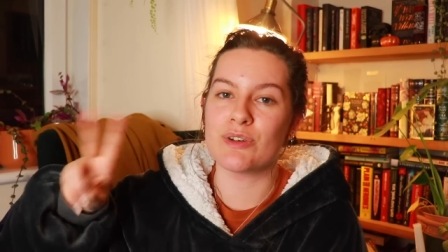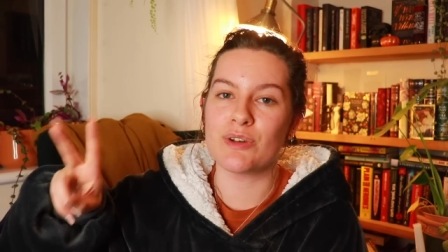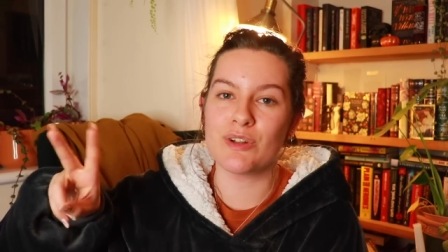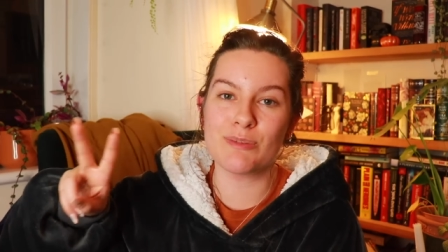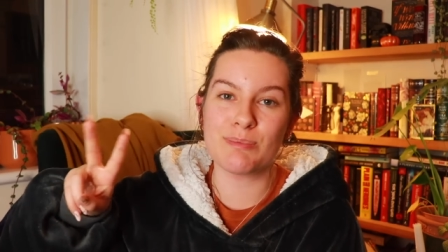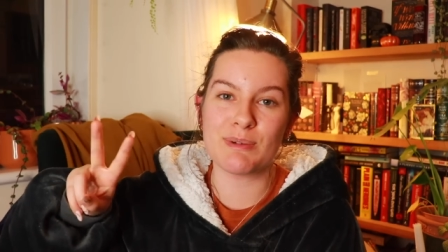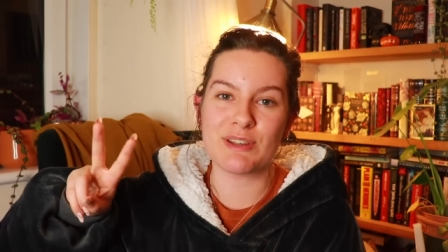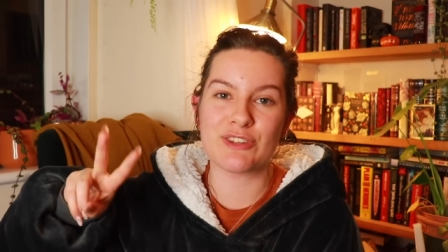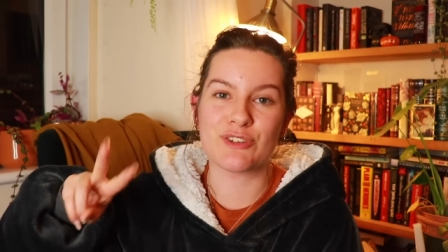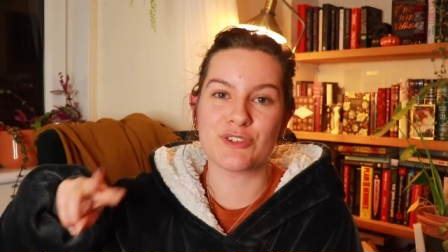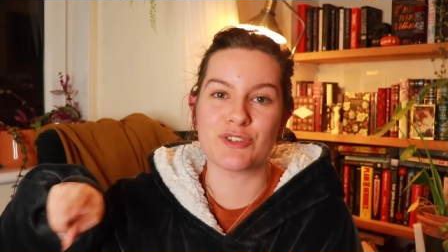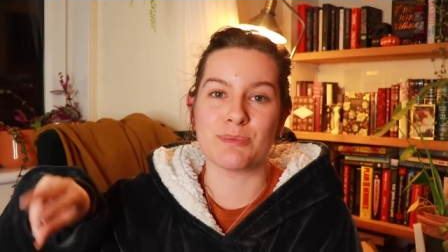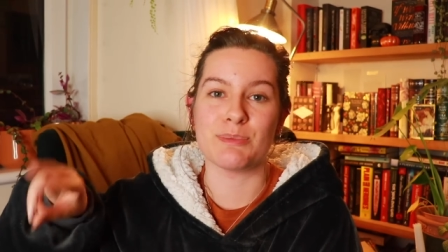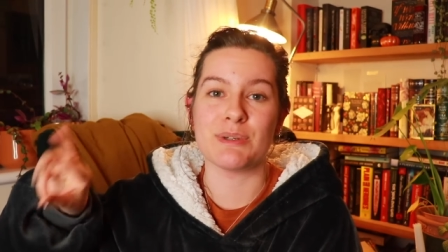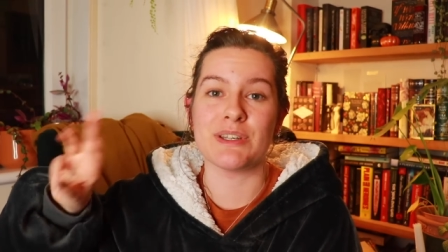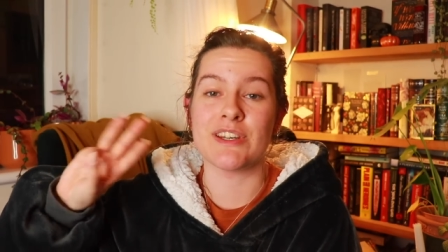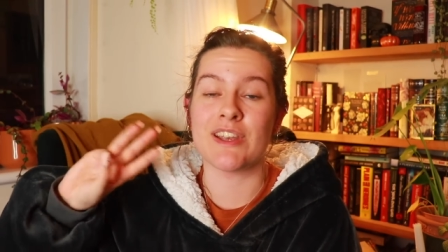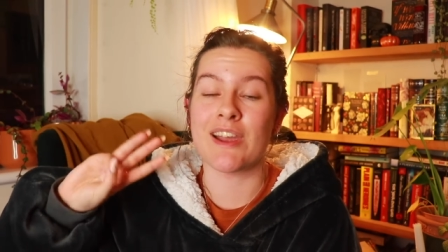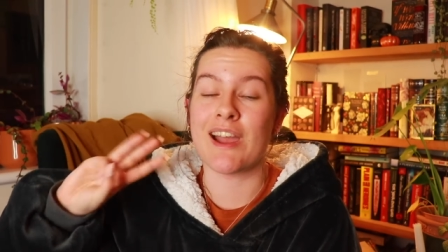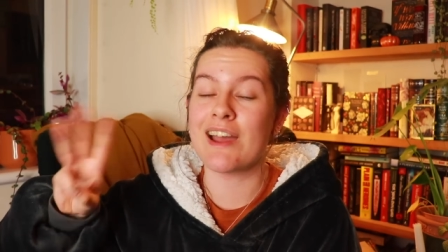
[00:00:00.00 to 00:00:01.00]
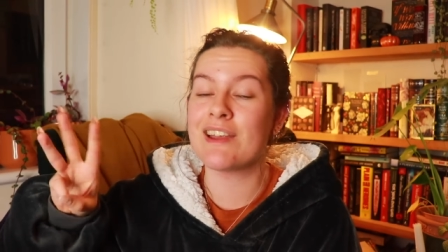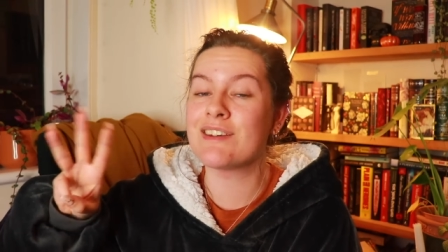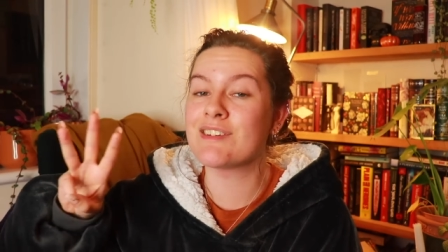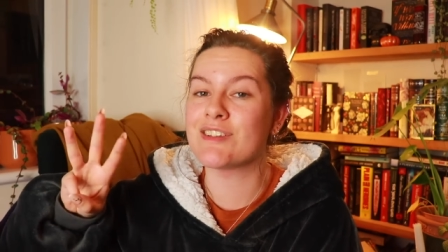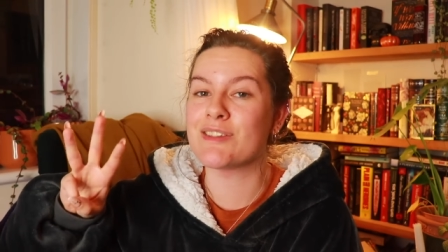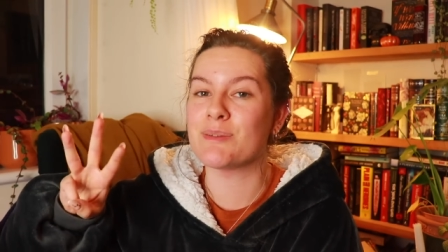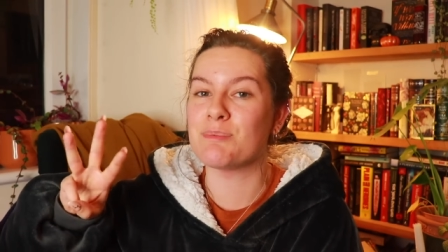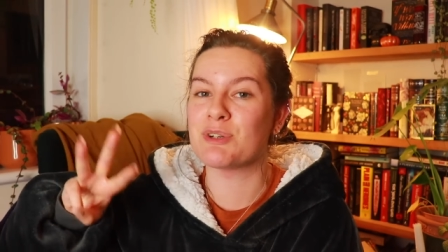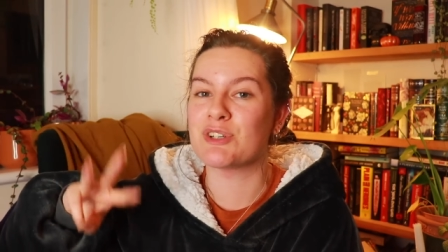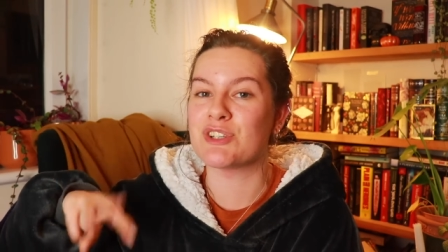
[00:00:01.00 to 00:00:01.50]
all of my social media and
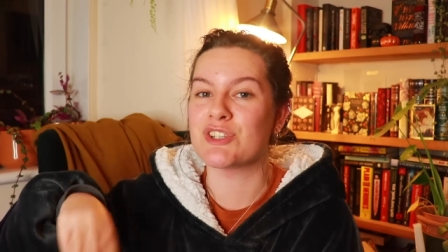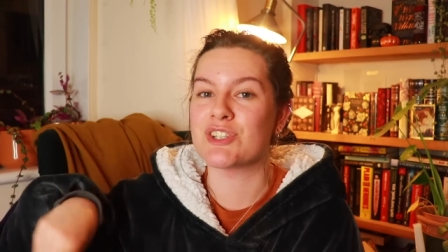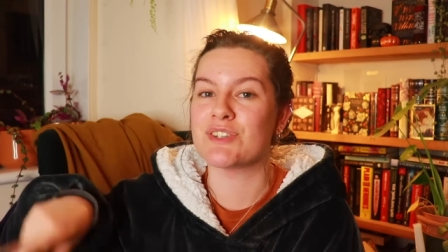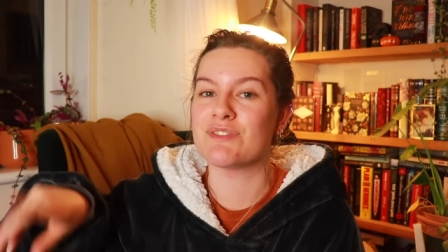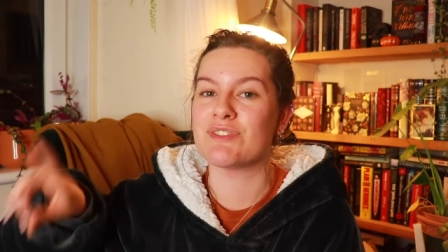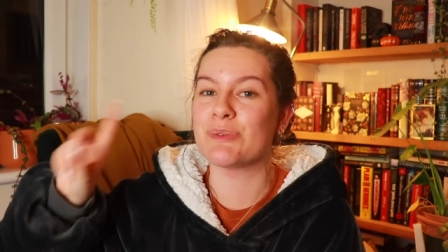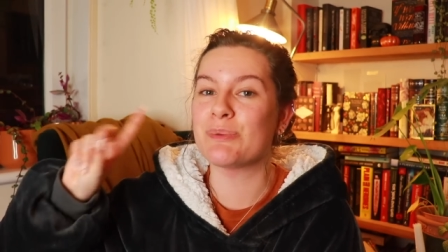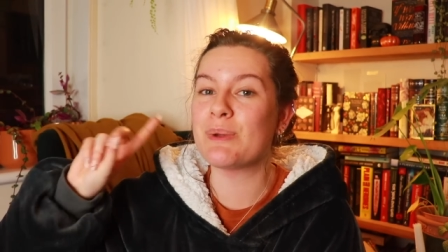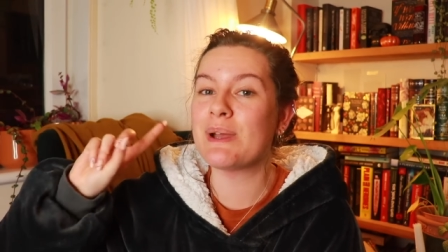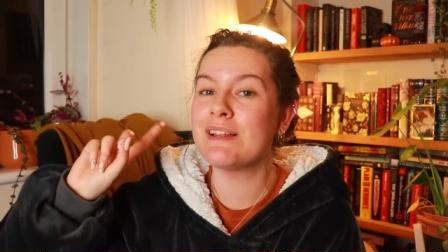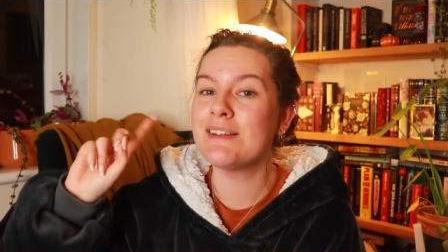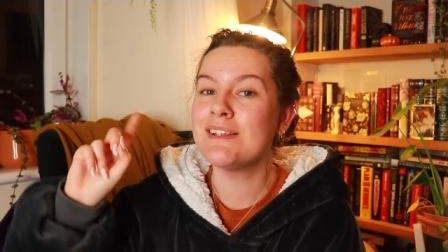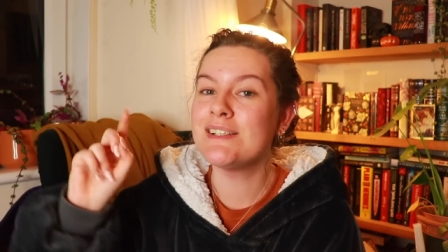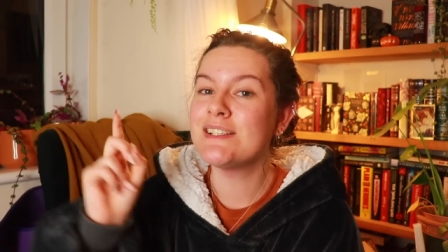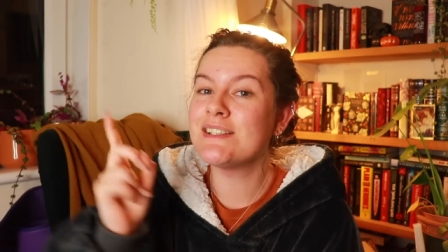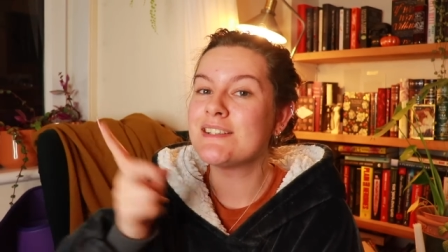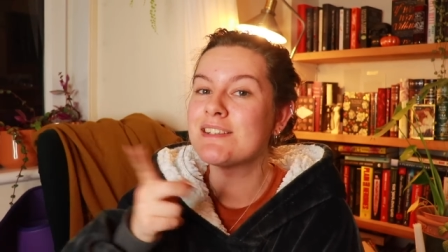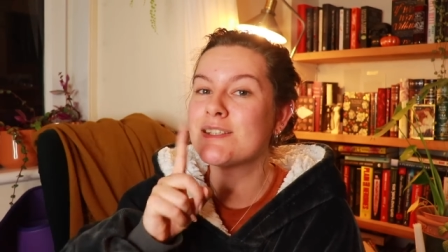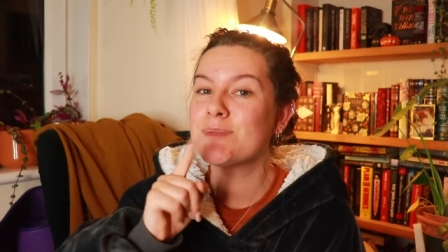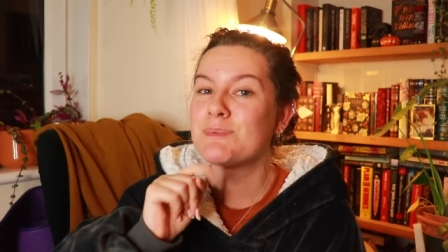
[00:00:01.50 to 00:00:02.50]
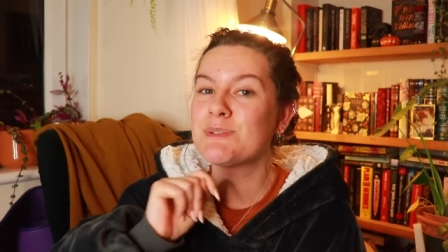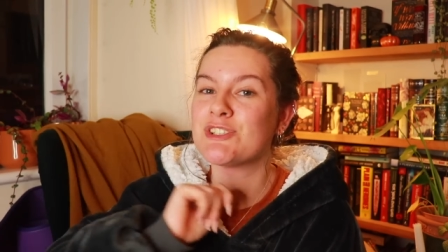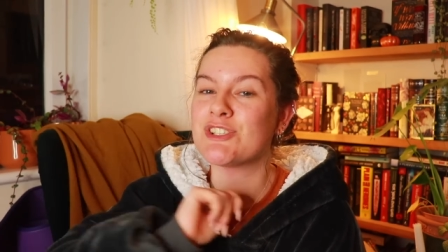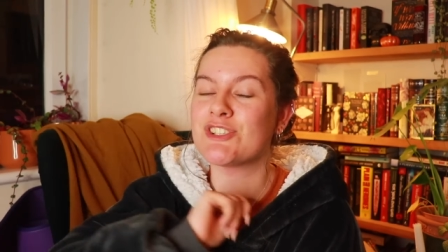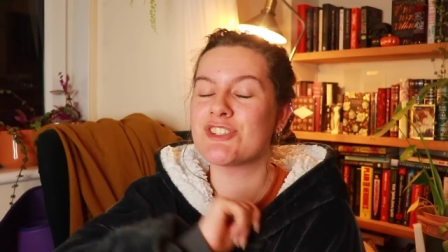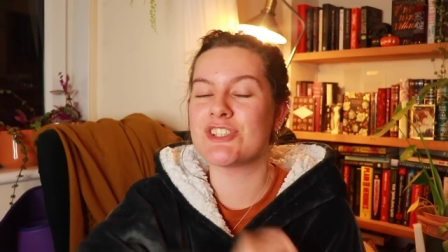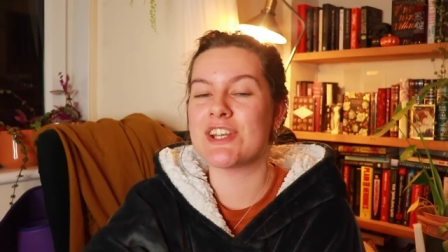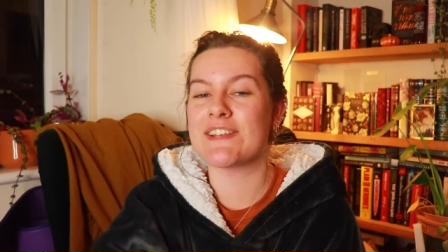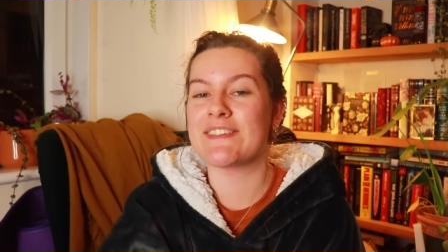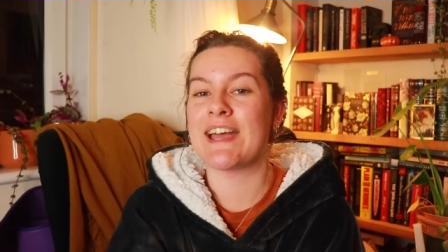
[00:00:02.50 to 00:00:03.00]
other bookish stuff as well, so be sure
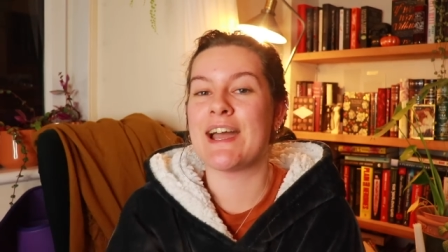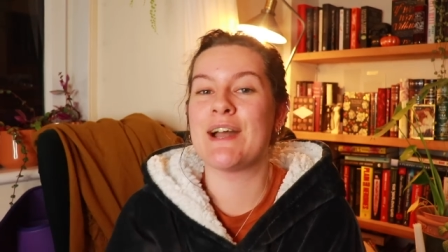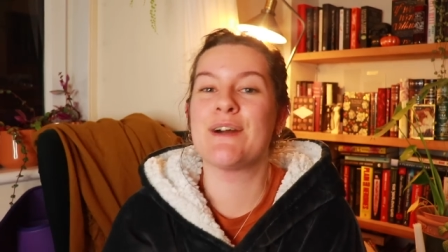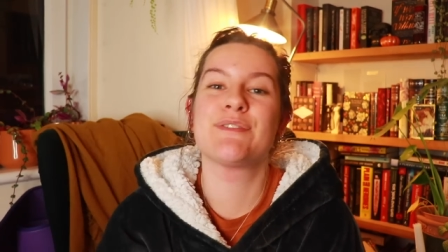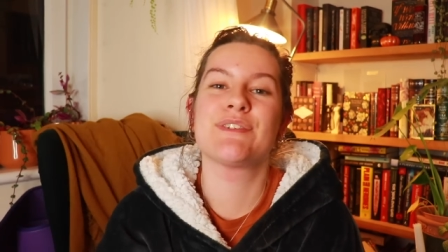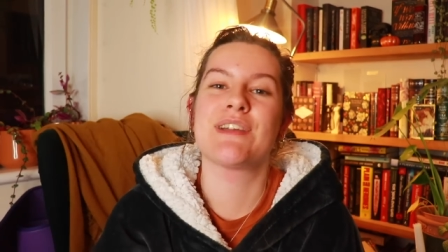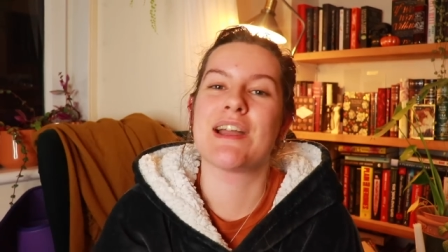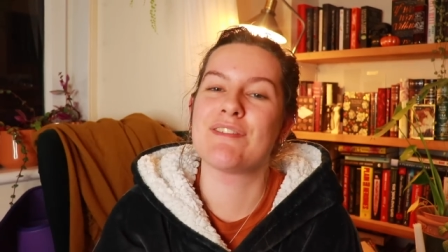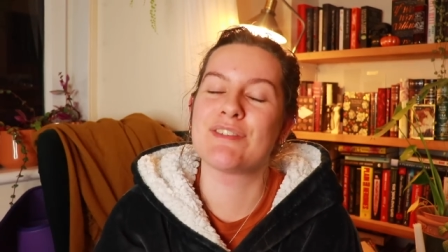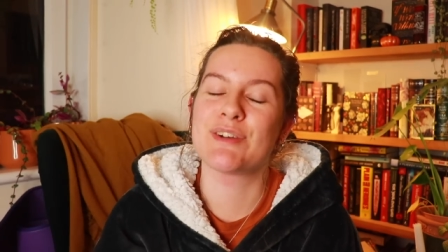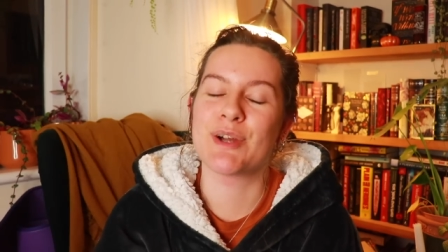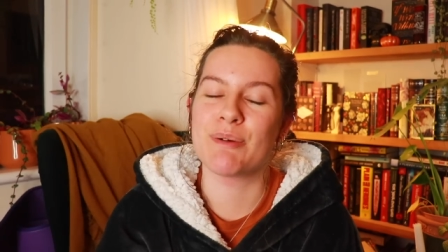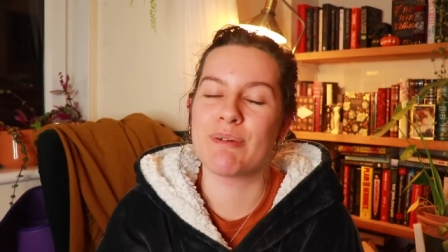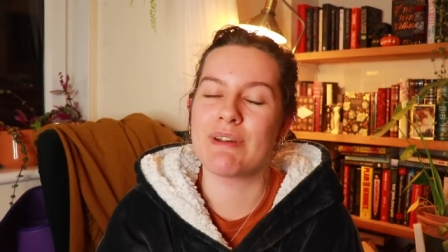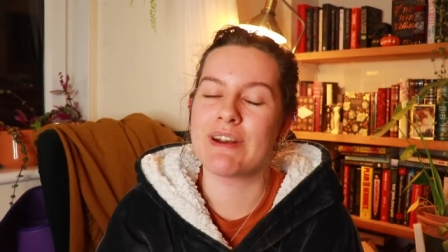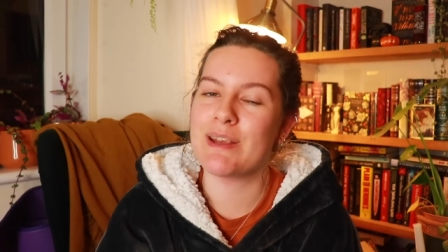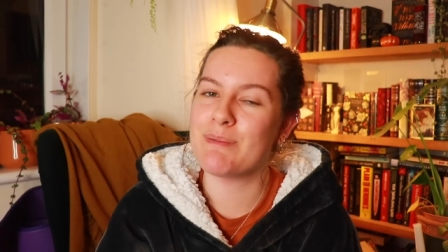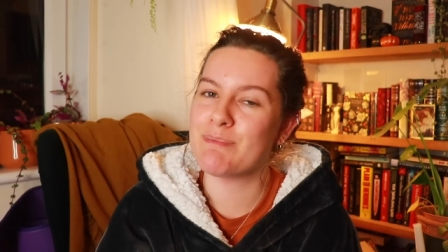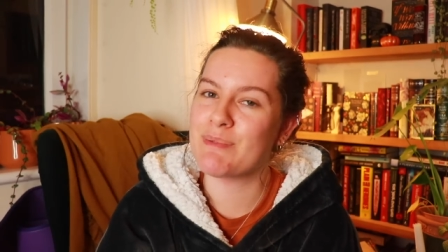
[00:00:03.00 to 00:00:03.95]
to check that out if you haven't already.